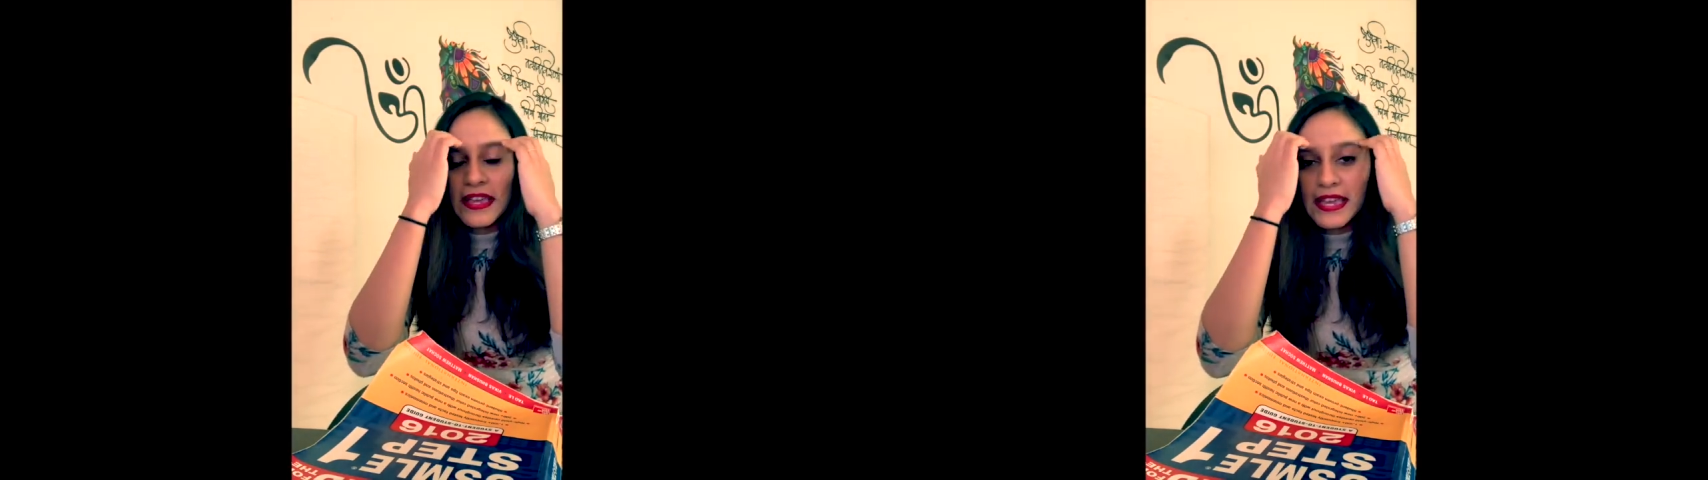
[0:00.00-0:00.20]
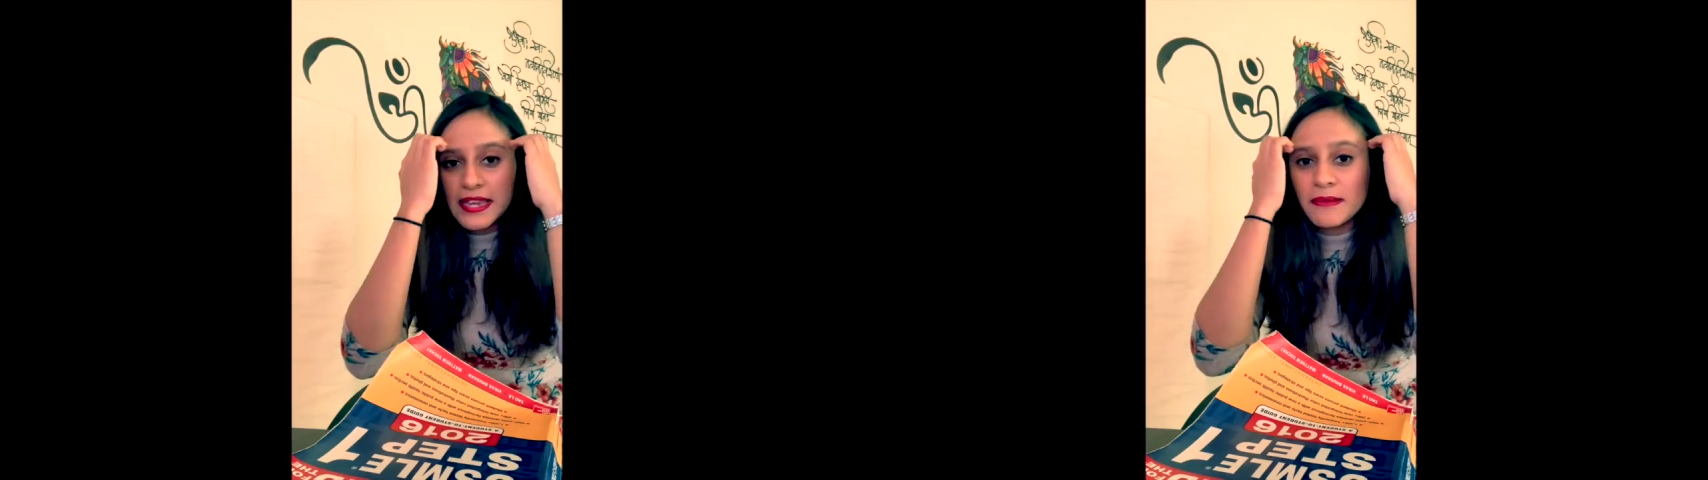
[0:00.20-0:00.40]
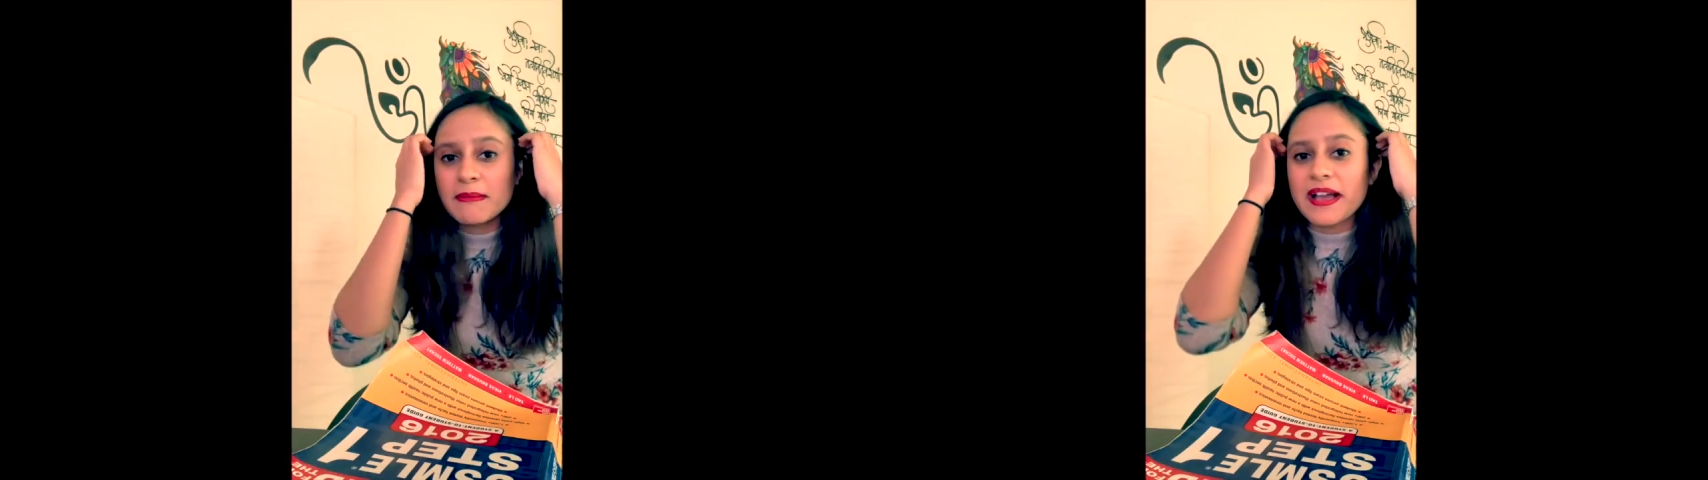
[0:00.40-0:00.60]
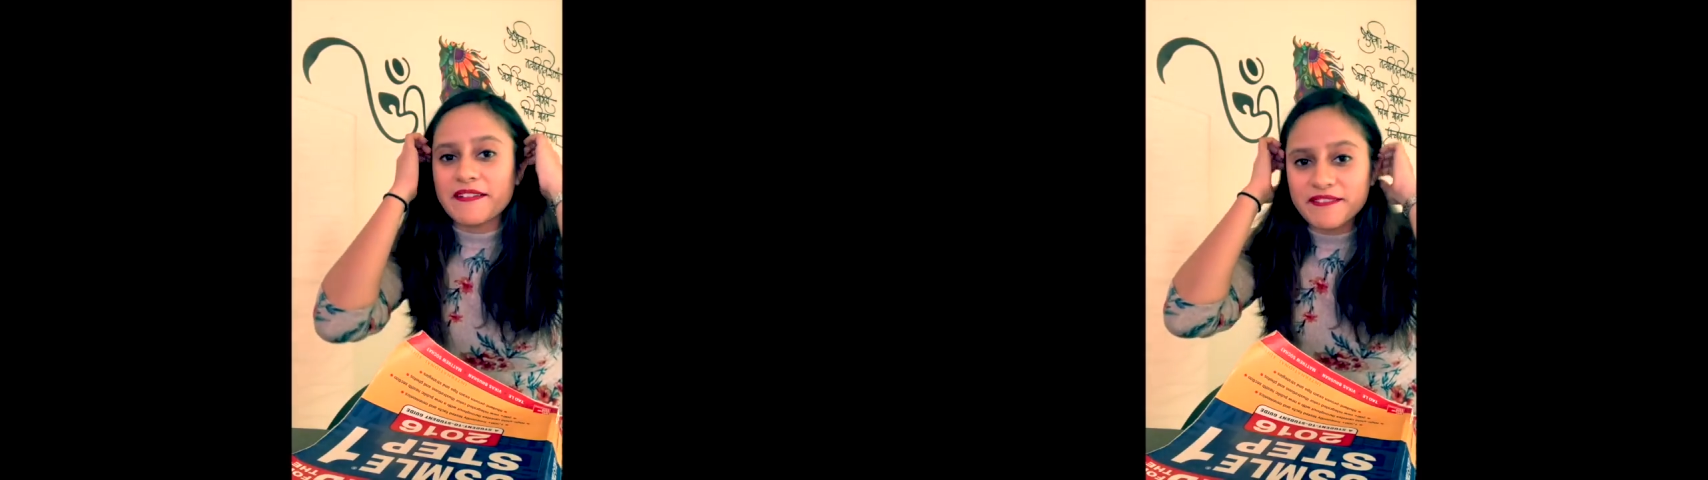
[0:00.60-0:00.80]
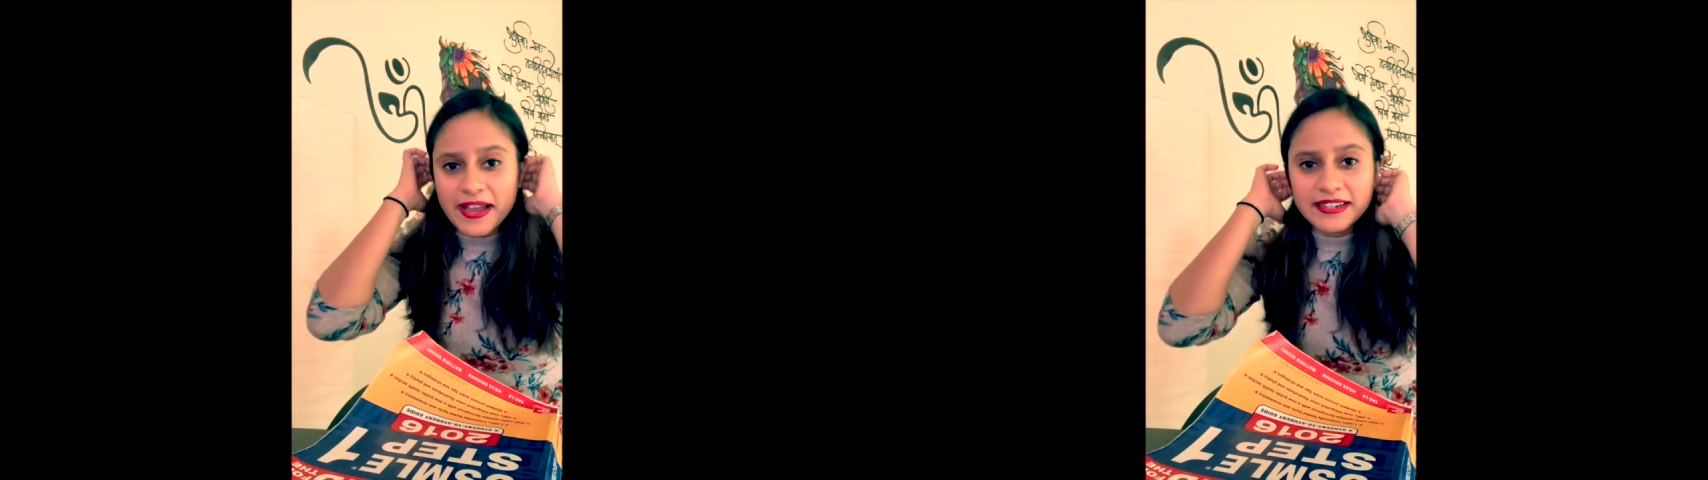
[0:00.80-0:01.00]
in my
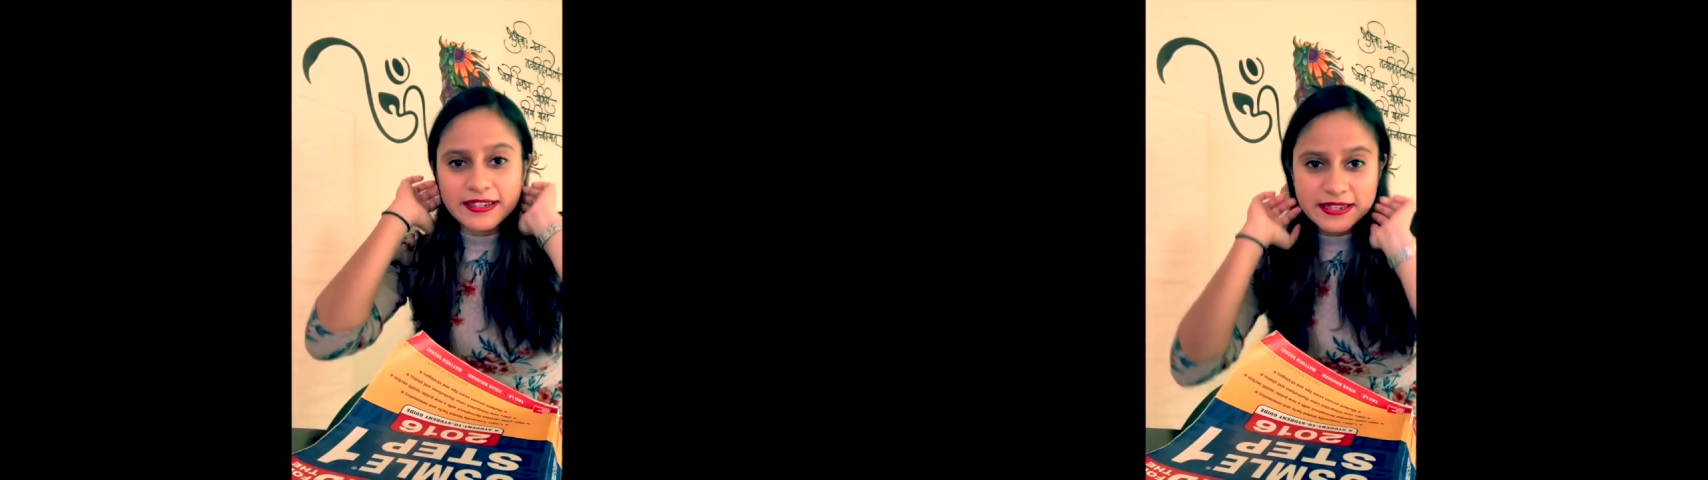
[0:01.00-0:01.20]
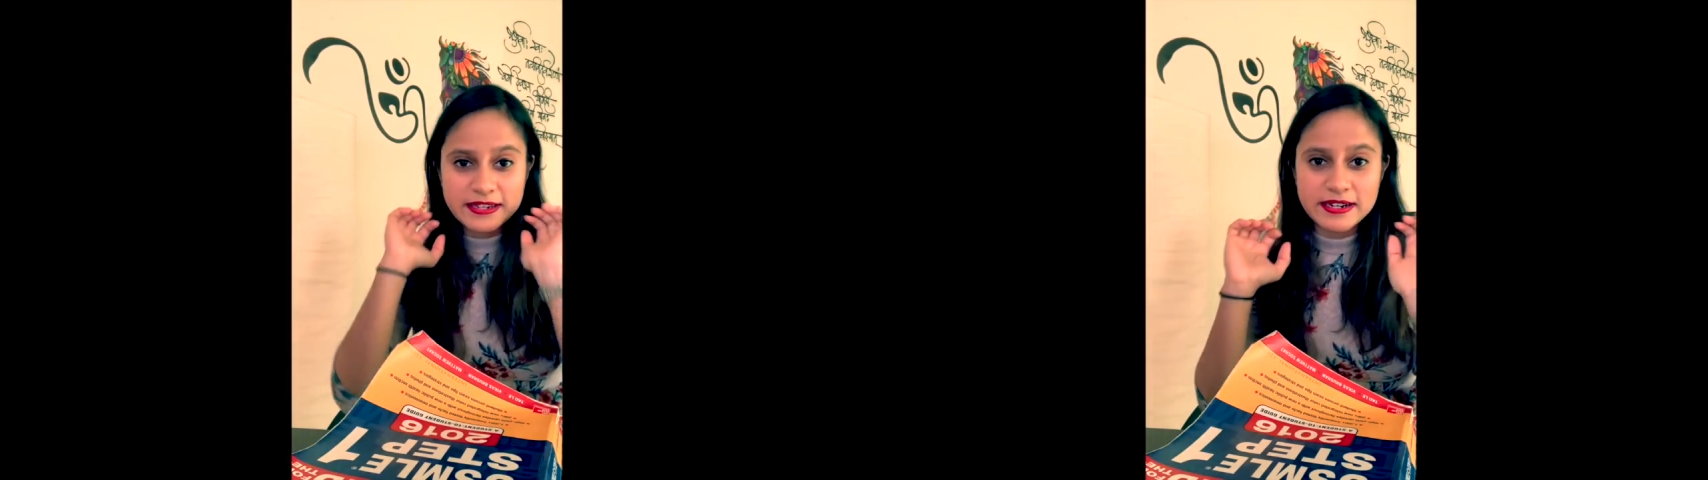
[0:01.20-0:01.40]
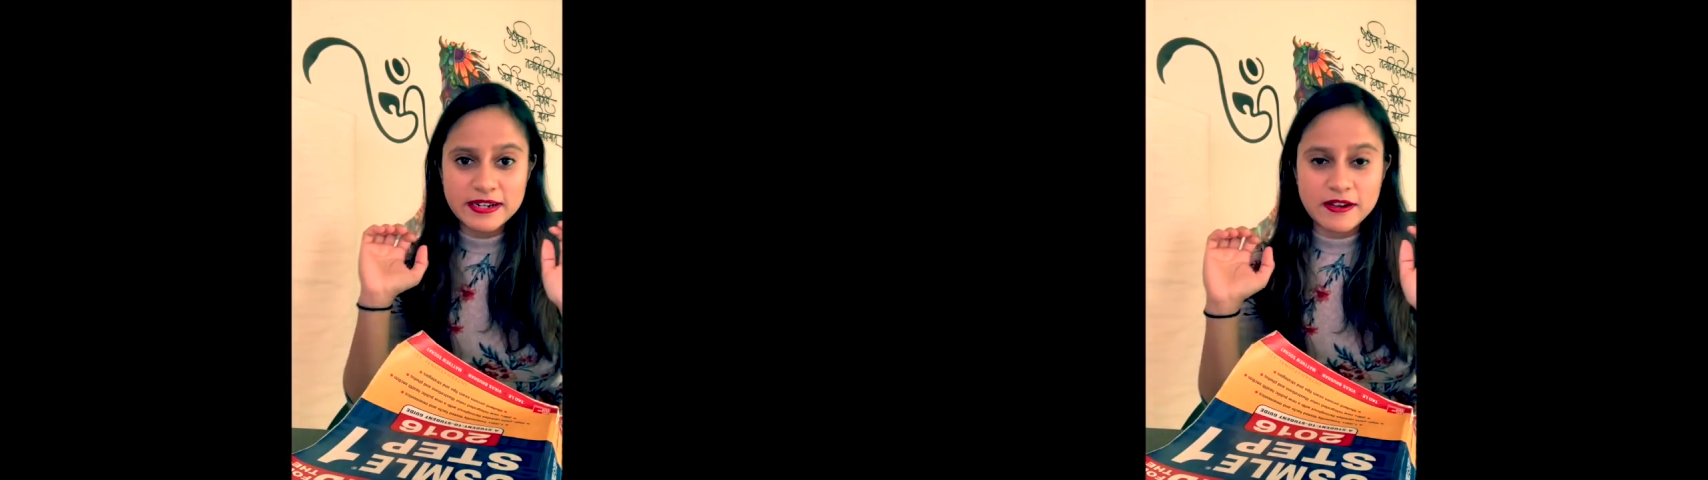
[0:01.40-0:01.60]
final year